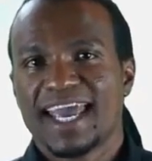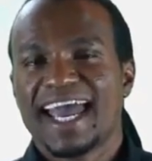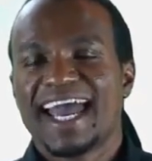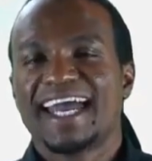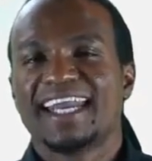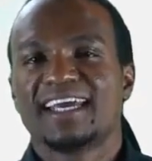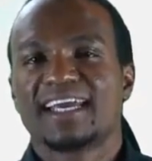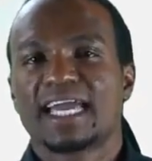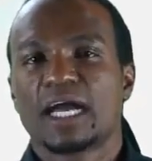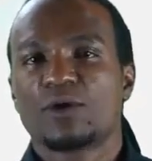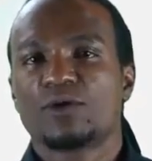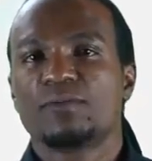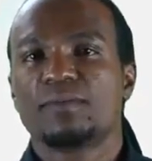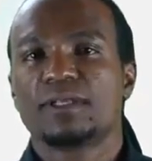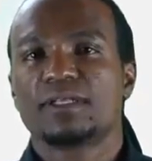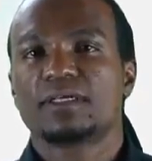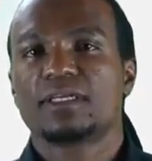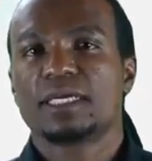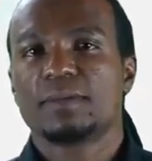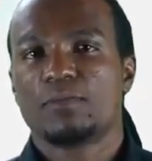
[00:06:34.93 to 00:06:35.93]
An
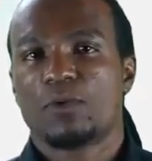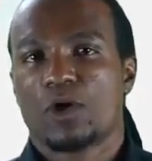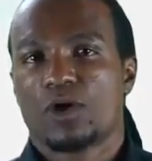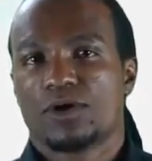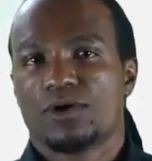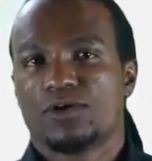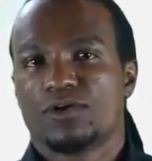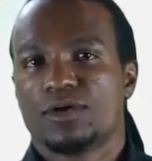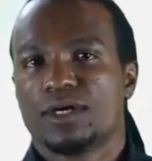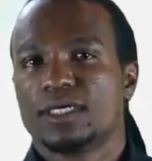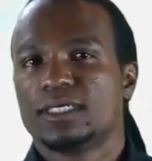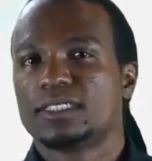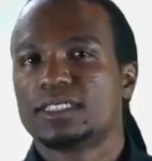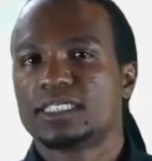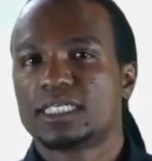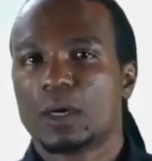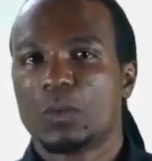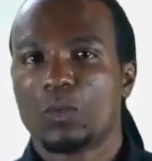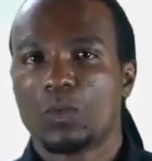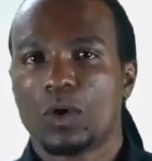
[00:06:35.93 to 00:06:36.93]
accountability partner is
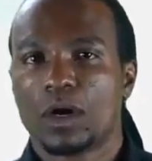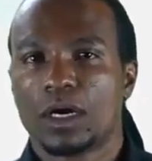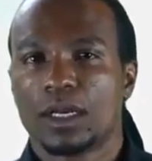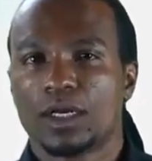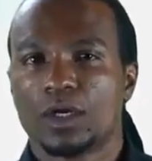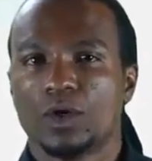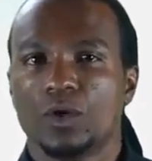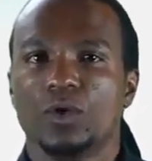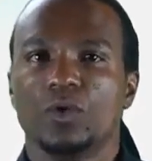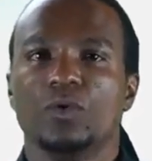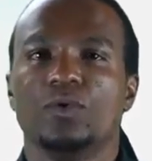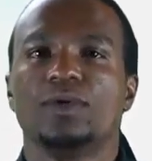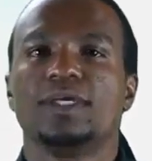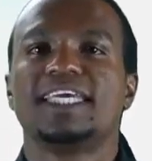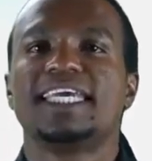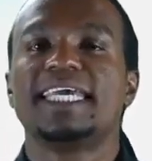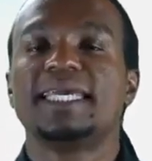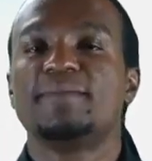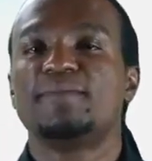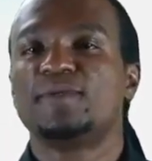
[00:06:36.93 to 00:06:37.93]
someone who
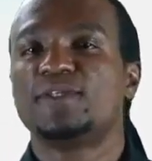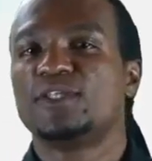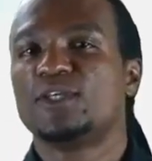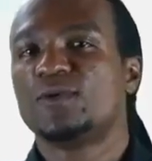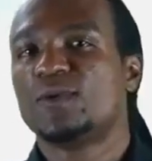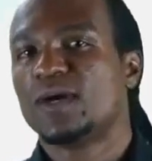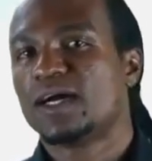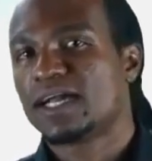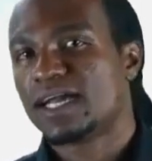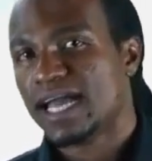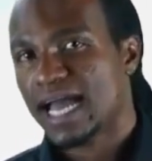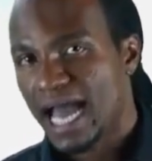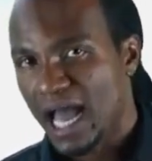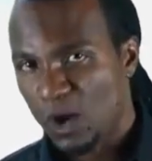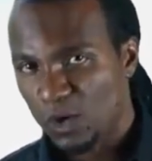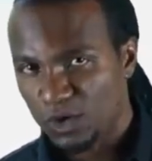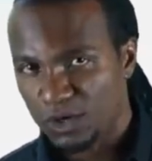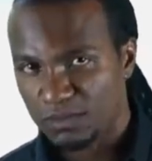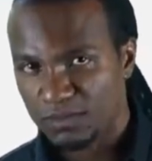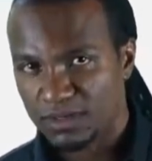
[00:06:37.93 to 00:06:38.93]
keeps you
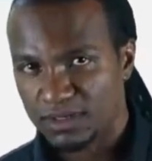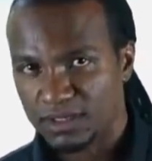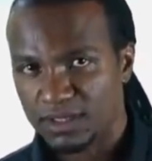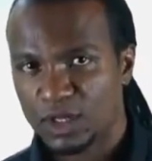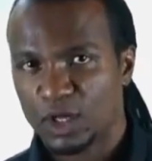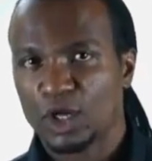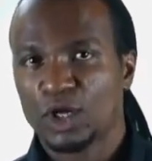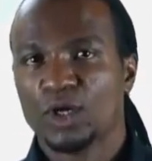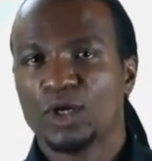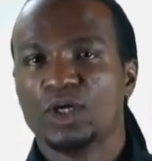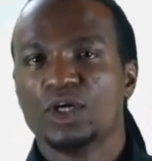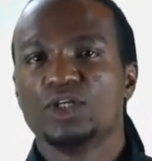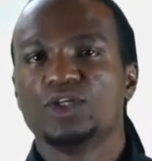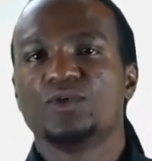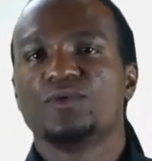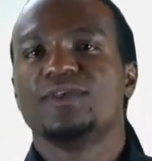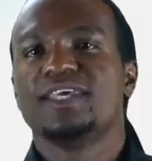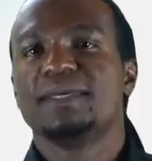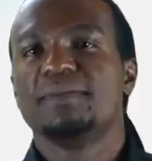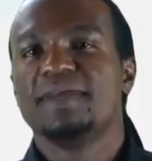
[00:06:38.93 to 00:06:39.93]
accountable
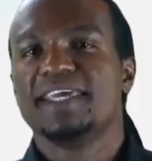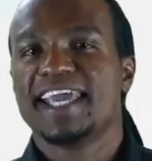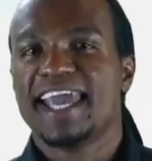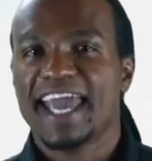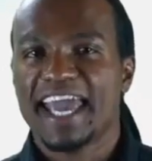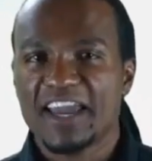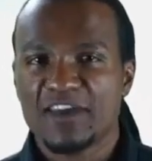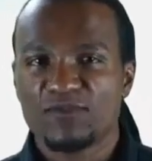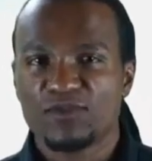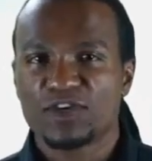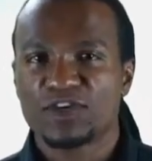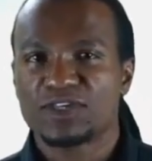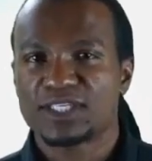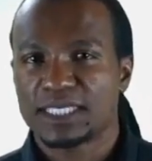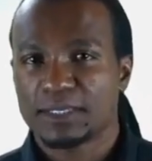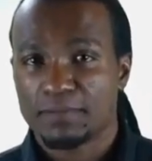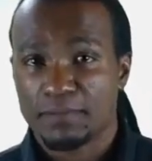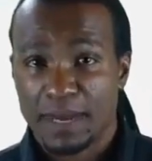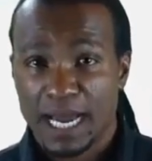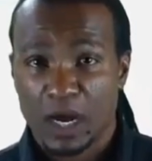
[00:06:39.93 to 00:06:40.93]
to the behaviors
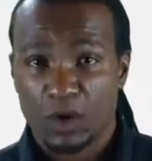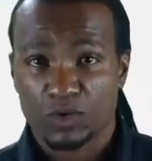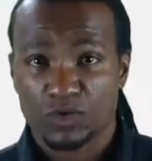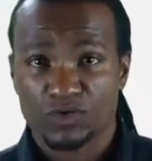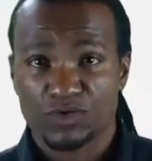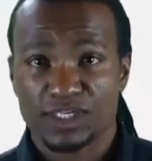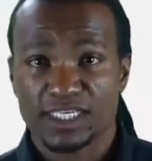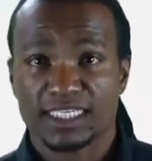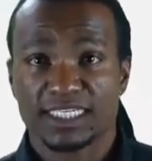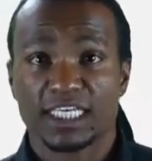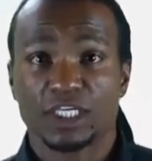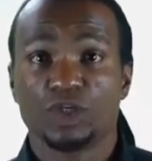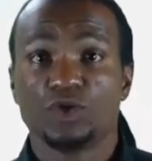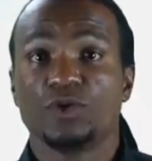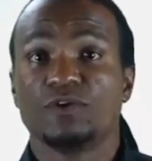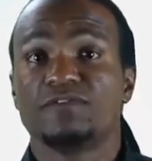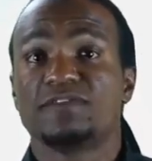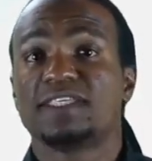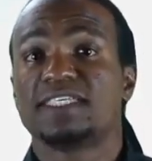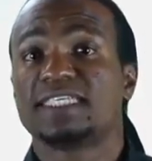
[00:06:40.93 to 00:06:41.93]
and boundaries that you
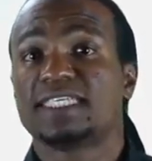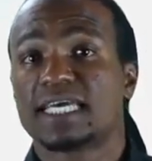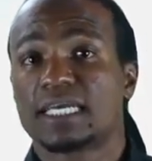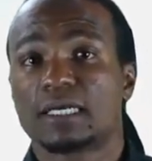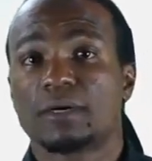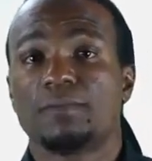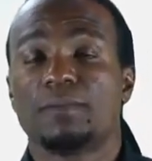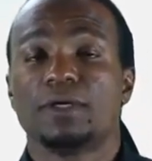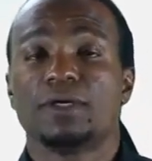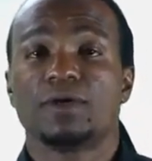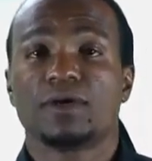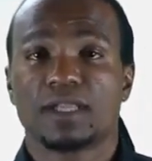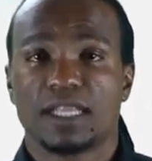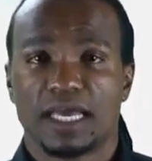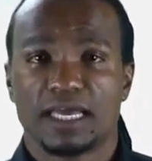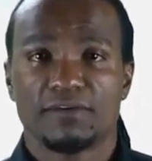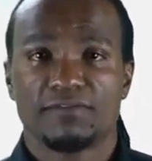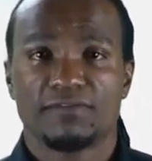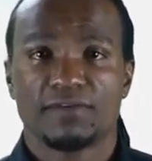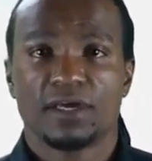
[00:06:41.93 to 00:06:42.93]
have set up in your
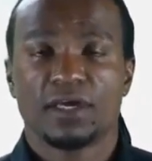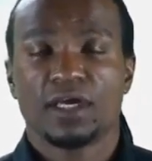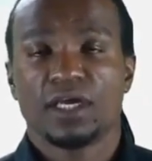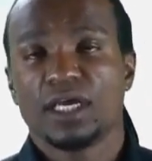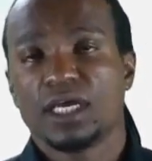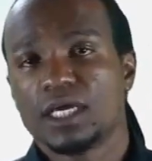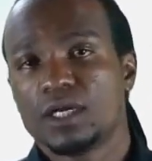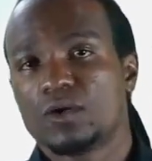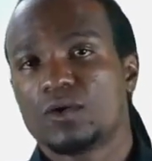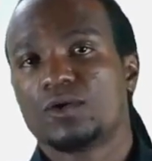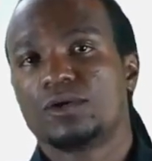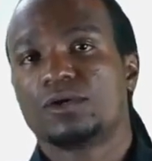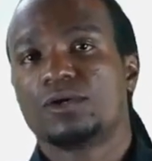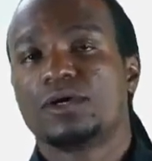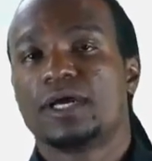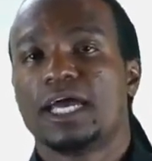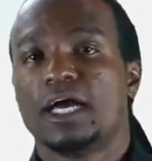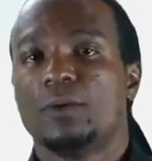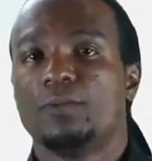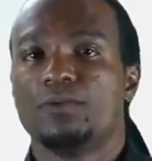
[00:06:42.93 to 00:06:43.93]
life in order
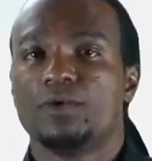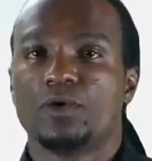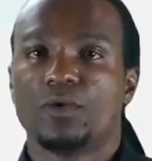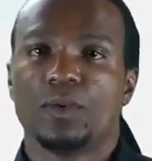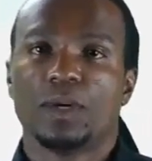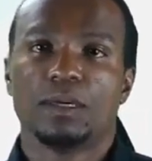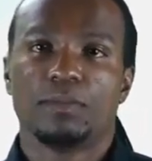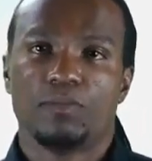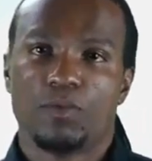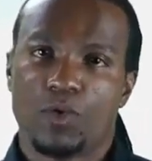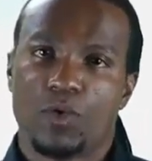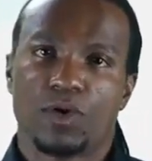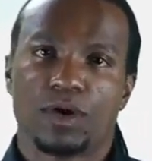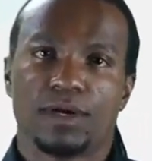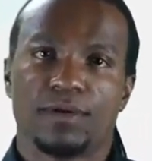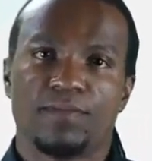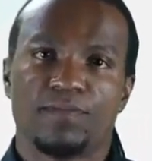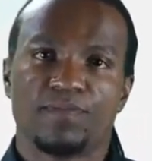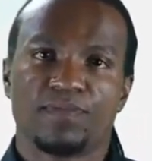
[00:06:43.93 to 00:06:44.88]
to help you quit porn.